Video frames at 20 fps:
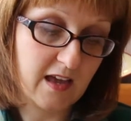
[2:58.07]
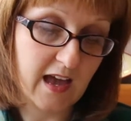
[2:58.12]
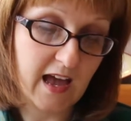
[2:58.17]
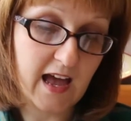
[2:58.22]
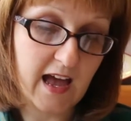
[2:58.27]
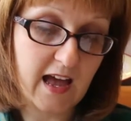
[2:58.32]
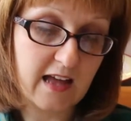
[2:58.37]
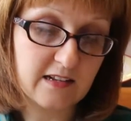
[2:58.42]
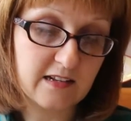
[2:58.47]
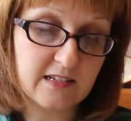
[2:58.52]

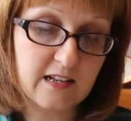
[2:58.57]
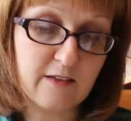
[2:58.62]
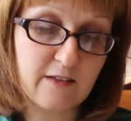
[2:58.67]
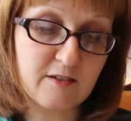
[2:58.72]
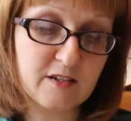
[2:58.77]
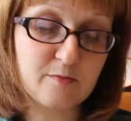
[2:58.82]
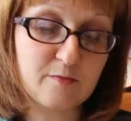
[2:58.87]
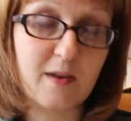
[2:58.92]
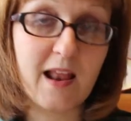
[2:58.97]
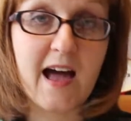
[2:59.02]
a
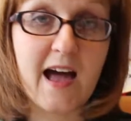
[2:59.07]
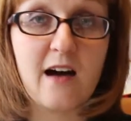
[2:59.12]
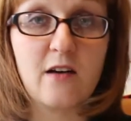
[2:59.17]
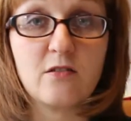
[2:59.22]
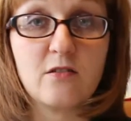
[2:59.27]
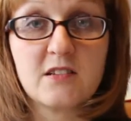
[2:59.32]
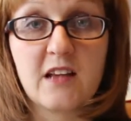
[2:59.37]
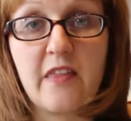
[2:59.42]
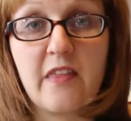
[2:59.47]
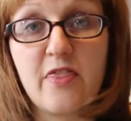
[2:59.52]
sleeveless
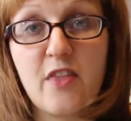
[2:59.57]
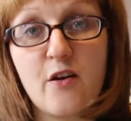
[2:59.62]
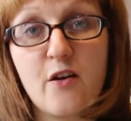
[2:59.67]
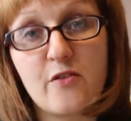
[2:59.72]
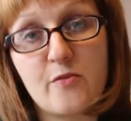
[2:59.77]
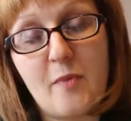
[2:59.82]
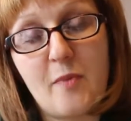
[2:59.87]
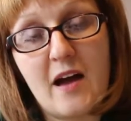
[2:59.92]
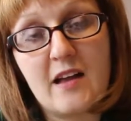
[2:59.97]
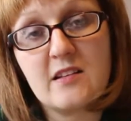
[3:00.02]
blouse, and
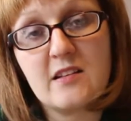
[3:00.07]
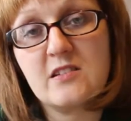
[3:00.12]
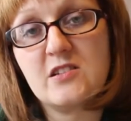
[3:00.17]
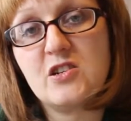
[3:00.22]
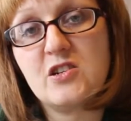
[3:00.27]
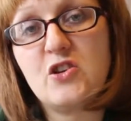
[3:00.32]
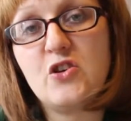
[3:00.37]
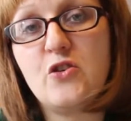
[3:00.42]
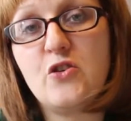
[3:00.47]
those projects